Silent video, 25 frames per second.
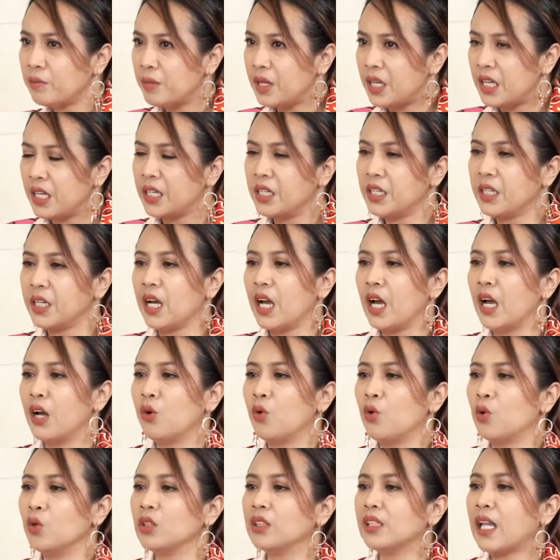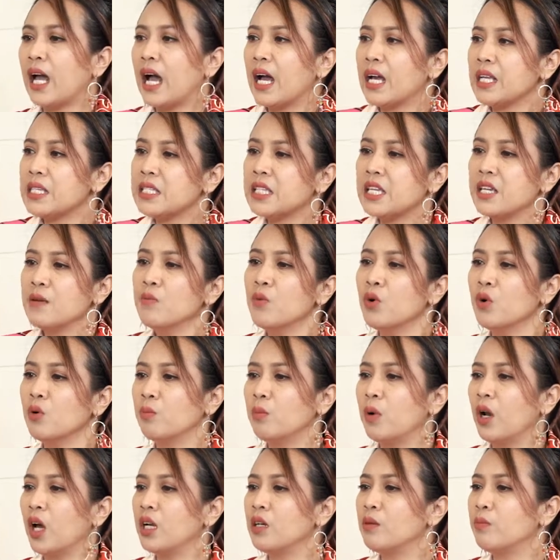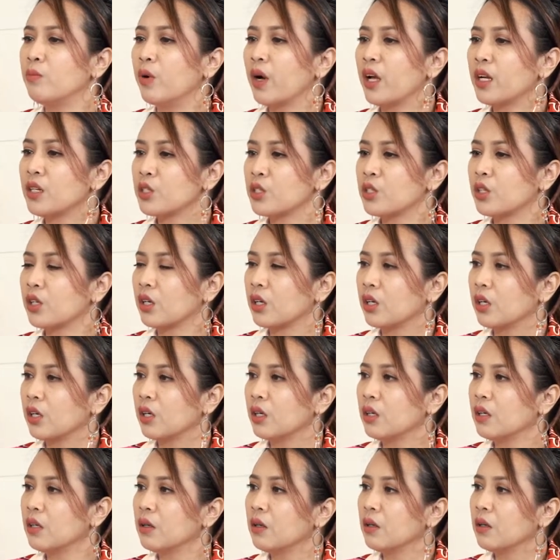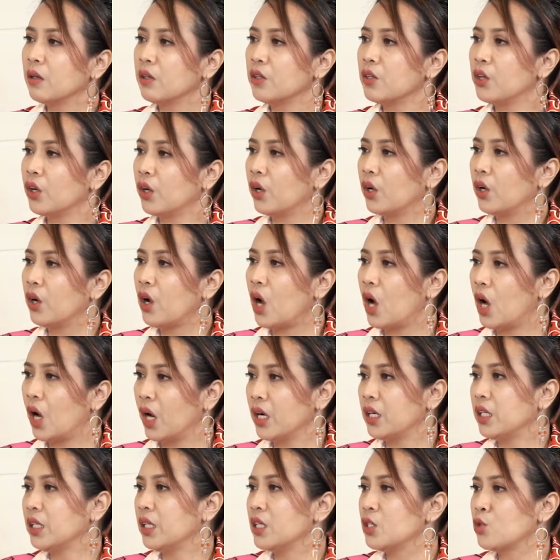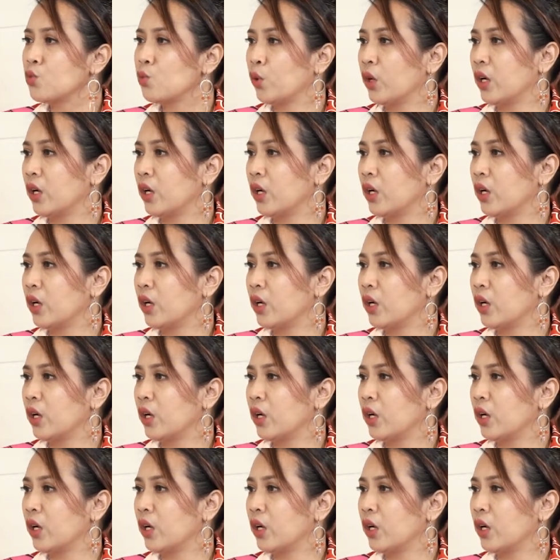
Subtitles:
mean nga kung taas imong blood pressure, your heart is